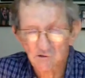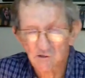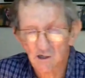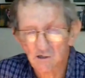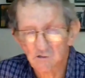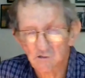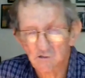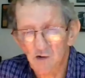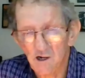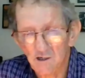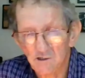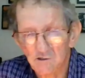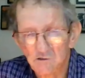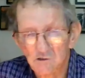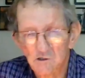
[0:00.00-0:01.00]
That
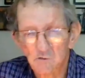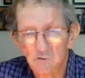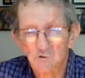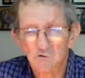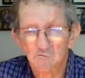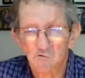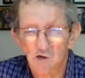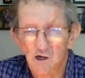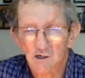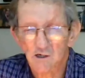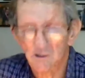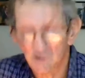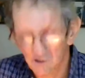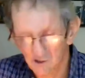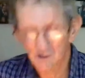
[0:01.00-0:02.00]
pilot, he was
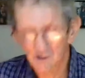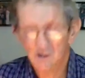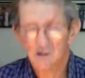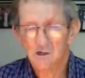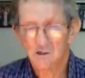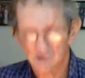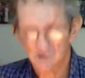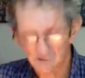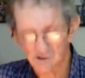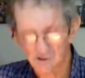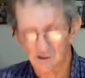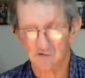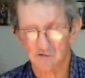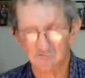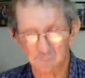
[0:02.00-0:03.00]
flying
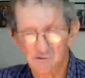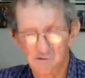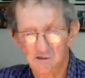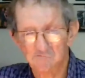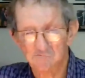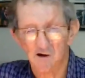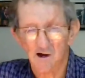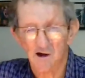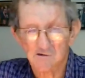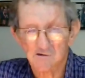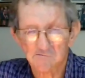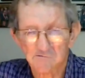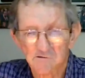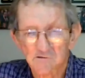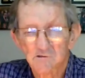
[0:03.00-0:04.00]
the
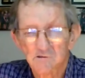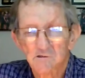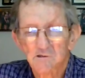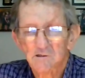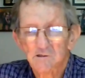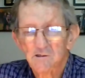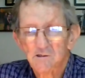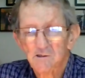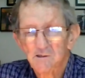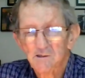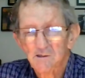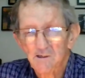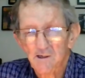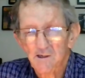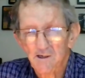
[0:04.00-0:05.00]
FB5,
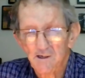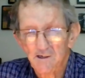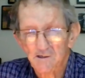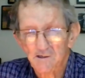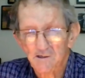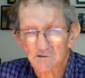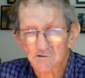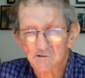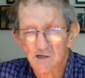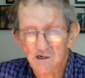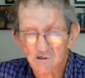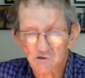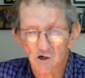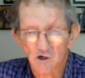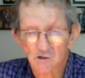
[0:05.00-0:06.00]
and
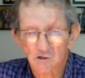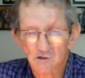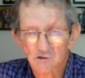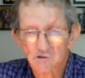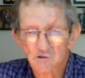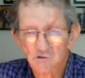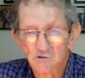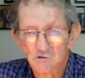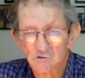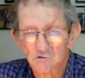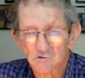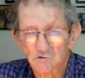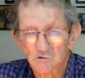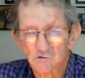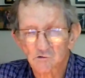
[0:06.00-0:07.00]
their target
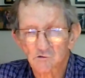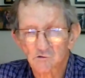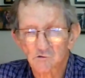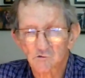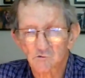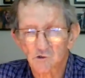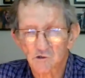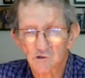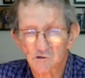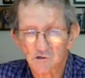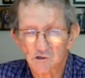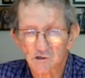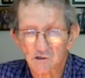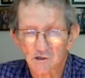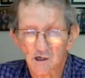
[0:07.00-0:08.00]
was
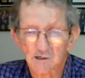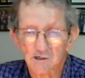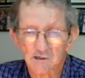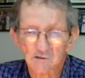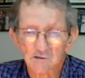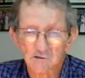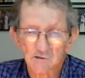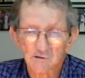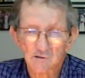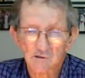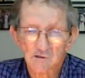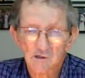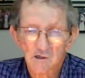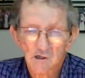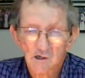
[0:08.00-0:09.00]
a
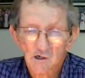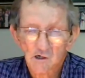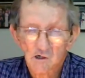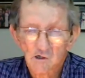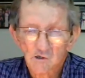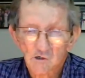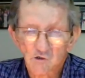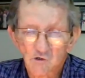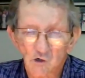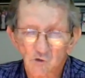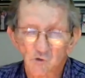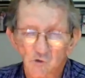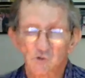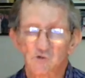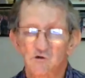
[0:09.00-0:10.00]

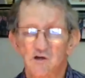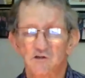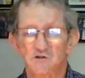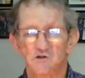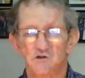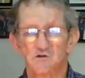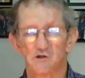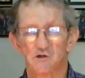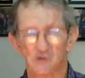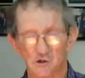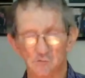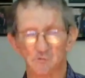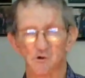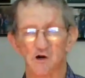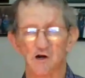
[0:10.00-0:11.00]
so-called rest and
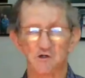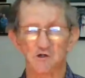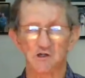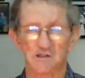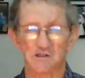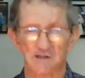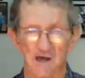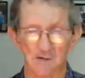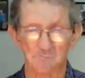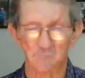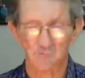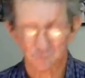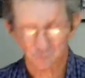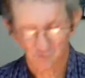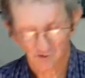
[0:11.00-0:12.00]
recuperation camp
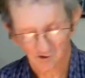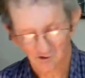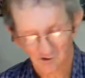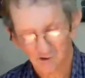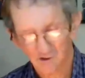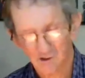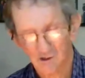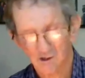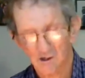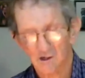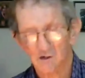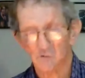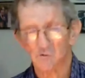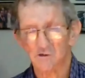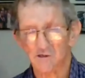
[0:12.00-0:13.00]

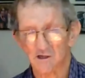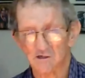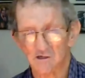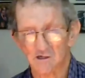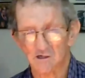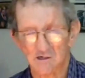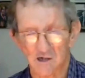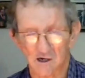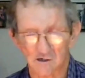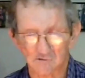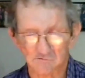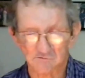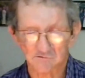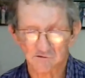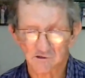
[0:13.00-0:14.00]
where they didn't
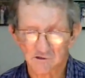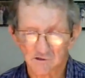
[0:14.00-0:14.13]
have